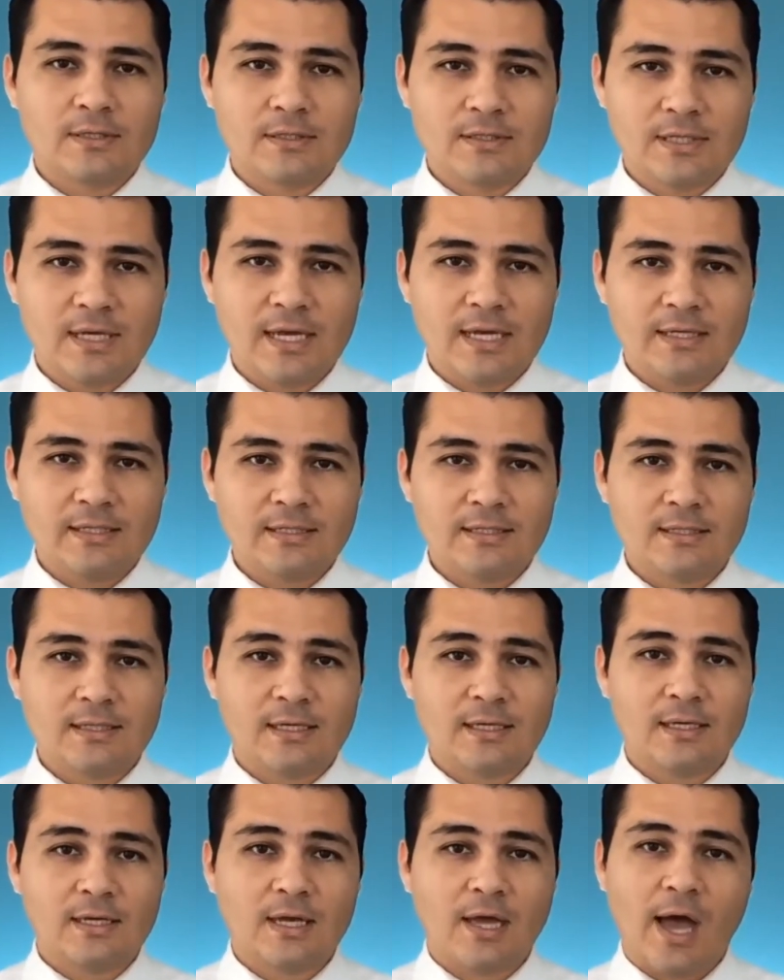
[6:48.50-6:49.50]
test
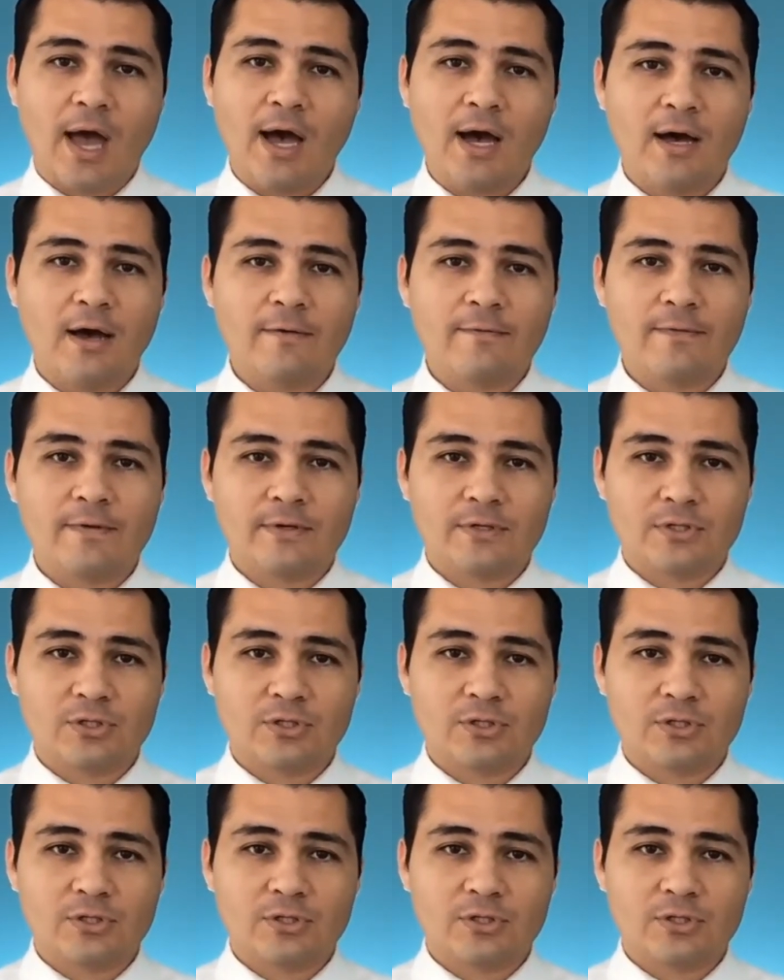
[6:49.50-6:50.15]
of